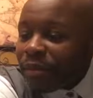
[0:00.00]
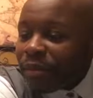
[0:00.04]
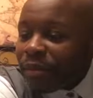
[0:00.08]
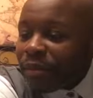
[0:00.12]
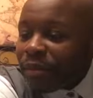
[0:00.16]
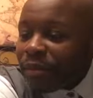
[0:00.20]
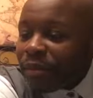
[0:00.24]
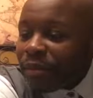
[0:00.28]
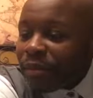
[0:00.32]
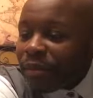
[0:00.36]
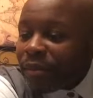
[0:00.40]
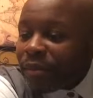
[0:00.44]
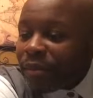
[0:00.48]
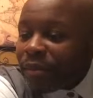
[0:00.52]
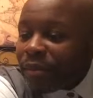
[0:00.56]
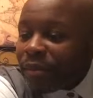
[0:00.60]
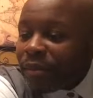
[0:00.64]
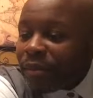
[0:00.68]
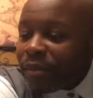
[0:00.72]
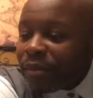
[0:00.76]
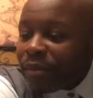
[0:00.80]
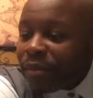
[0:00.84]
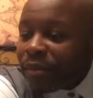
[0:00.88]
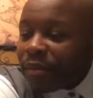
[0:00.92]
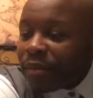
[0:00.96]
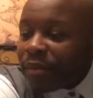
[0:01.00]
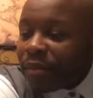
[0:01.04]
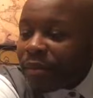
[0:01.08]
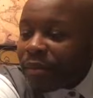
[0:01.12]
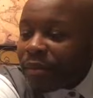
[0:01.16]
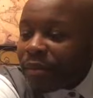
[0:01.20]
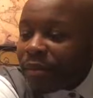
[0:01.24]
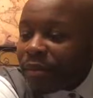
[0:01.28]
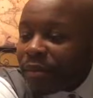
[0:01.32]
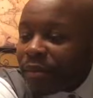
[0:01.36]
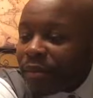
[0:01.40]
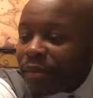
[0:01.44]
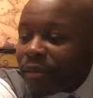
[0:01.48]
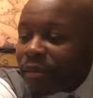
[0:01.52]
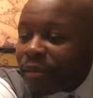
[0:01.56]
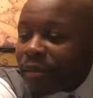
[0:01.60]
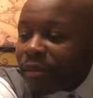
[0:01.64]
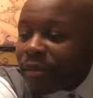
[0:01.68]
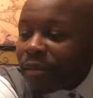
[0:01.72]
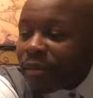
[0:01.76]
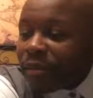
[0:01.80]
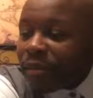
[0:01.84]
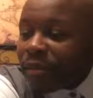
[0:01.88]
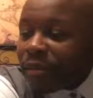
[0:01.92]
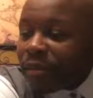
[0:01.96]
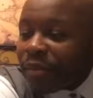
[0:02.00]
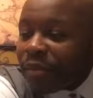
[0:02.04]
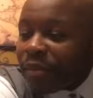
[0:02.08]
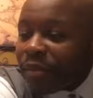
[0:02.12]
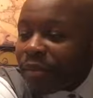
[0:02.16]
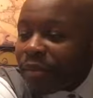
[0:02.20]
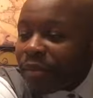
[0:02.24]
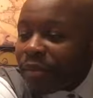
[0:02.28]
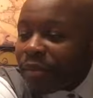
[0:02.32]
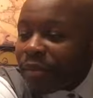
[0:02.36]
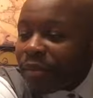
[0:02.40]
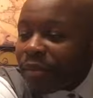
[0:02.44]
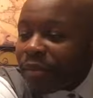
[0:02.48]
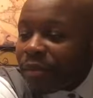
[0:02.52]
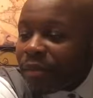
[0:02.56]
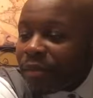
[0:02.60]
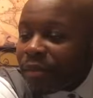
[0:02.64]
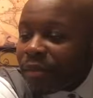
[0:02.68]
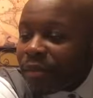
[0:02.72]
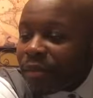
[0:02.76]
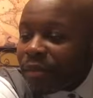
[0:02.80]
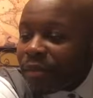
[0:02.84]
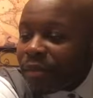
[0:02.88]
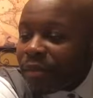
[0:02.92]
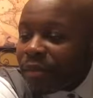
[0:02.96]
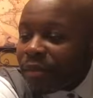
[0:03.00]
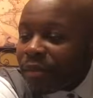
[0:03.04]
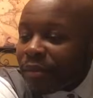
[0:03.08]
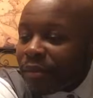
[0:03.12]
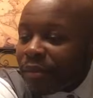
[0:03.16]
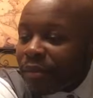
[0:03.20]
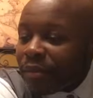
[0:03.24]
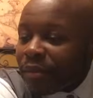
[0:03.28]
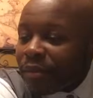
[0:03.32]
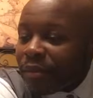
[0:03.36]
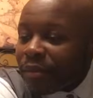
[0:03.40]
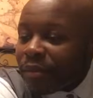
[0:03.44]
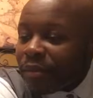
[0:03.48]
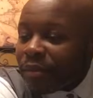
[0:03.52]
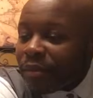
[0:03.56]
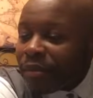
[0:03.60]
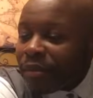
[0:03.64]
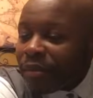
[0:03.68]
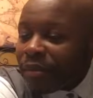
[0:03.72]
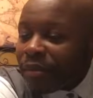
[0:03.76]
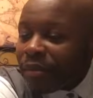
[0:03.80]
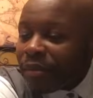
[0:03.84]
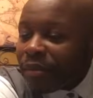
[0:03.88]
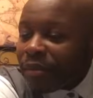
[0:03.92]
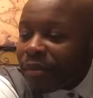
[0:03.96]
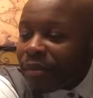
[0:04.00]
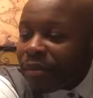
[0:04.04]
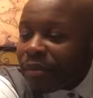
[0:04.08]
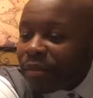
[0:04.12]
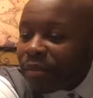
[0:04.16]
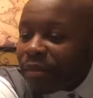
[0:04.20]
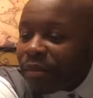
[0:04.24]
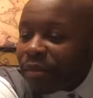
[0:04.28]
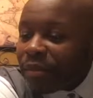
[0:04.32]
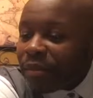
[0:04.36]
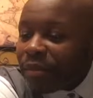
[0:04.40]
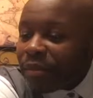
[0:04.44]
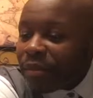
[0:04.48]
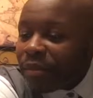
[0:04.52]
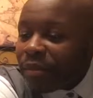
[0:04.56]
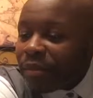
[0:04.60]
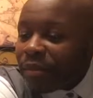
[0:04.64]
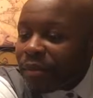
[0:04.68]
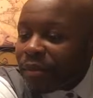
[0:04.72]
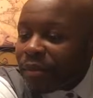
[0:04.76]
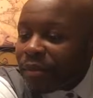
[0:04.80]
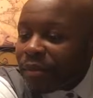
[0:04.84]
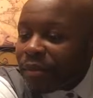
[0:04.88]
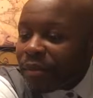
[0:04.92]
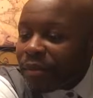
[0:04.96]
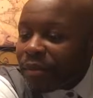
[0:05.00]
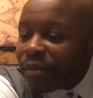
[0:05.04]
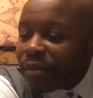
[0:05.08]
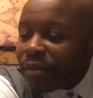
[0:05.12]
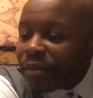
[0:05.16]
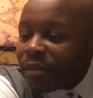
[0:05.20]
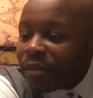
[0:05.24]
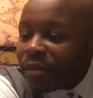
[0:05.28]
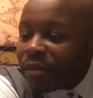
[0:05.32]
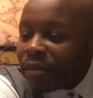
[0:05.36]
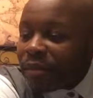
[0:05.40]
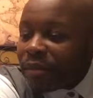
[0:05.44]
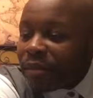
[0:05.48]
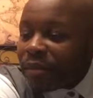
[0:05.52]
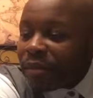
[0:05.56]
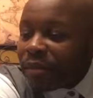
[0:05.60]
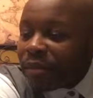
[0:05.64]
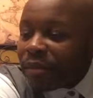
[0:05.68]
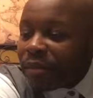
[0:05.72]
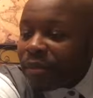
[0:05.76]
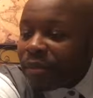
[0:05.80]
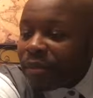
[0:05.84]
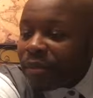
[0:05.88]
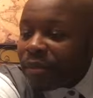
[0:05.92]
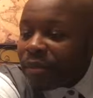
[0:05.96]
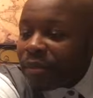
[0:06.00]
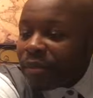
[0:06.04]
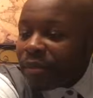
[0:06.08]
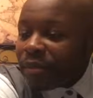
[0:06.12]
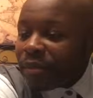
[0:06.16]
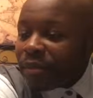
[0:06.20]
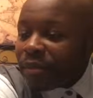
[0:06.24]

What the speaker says: [no speech]